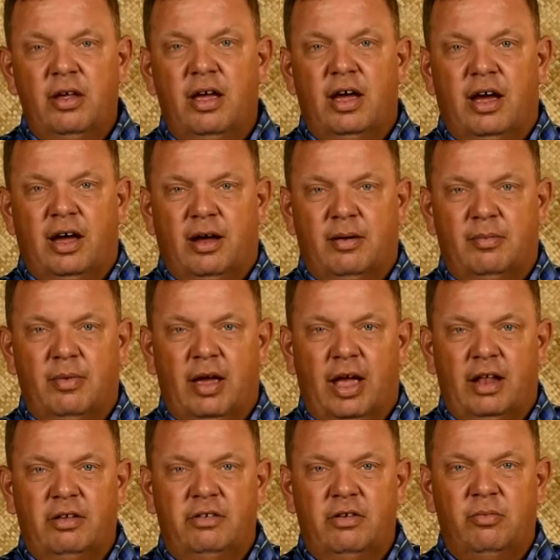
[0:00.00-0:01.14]

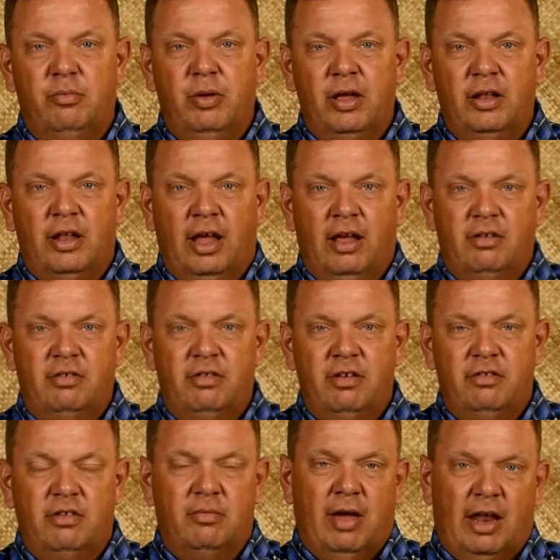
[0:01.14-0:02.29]
and so built a
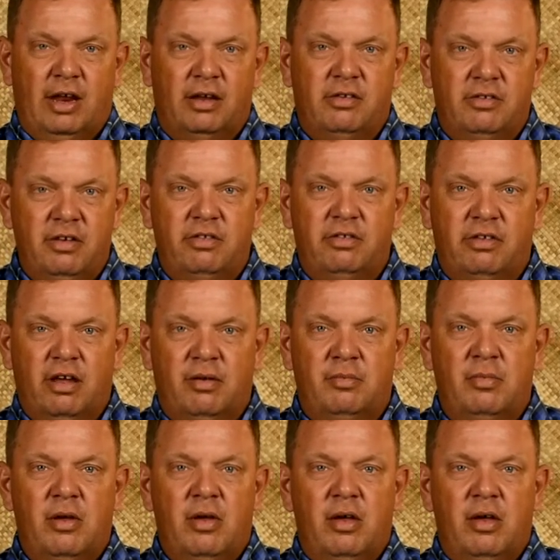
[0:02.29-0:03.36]
systematic system